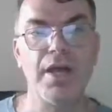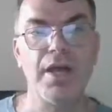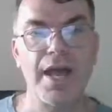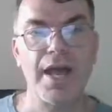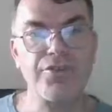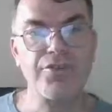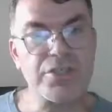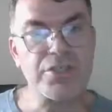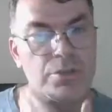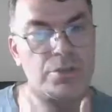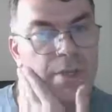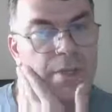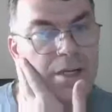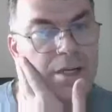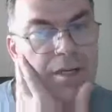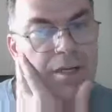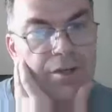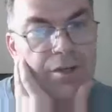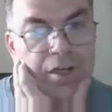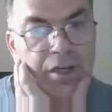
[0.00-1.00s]
And just to be
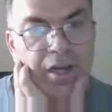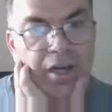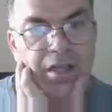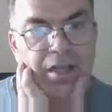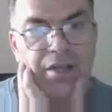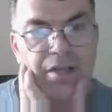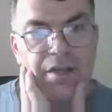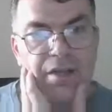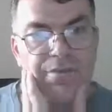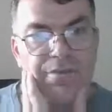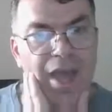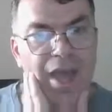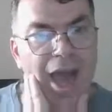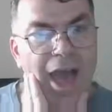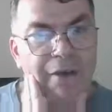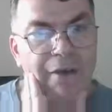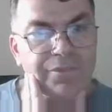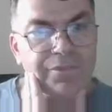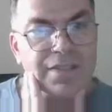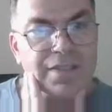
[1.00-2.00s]
clear, we
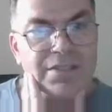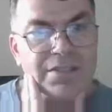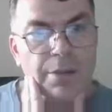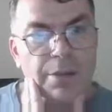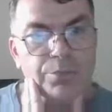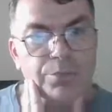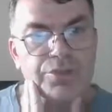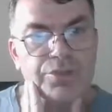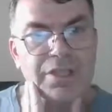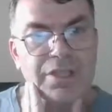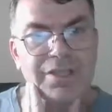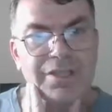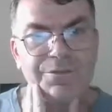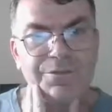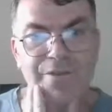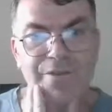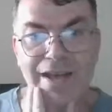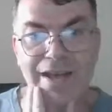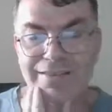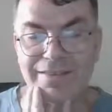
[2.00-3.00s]
have this subroutine
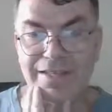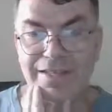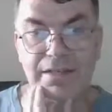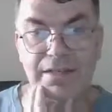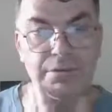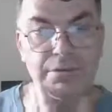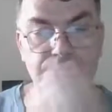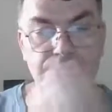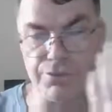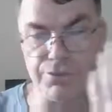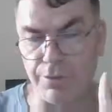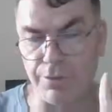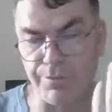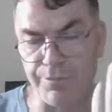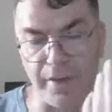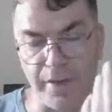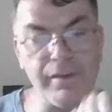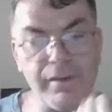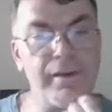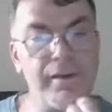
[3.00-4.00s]
defined here
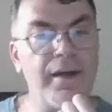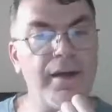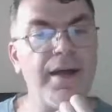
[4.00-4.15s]
somewhere,